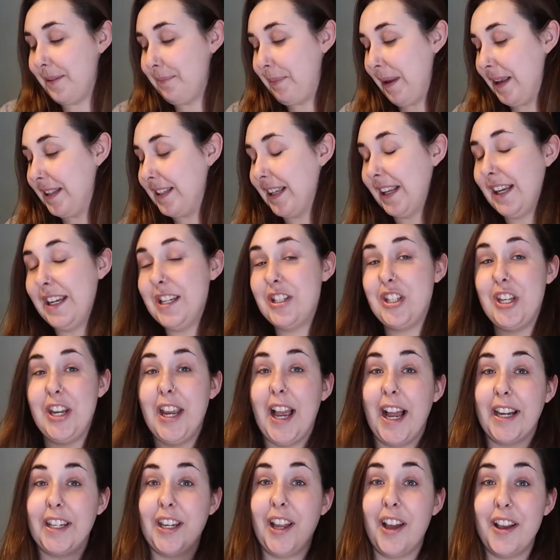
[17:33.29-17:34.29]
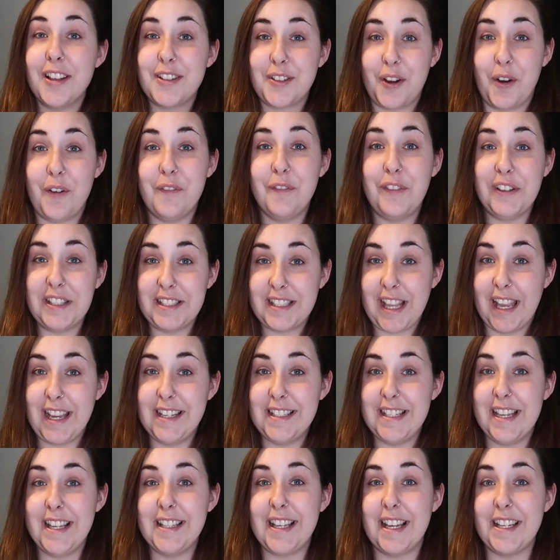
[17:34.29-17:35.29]
basically she had hers
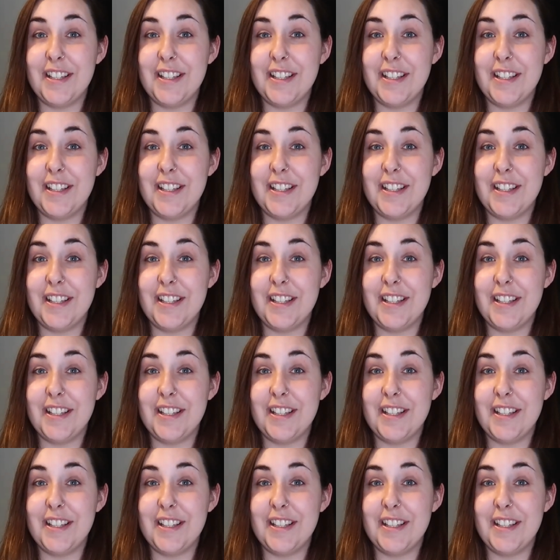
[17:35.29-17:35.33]
confiscated,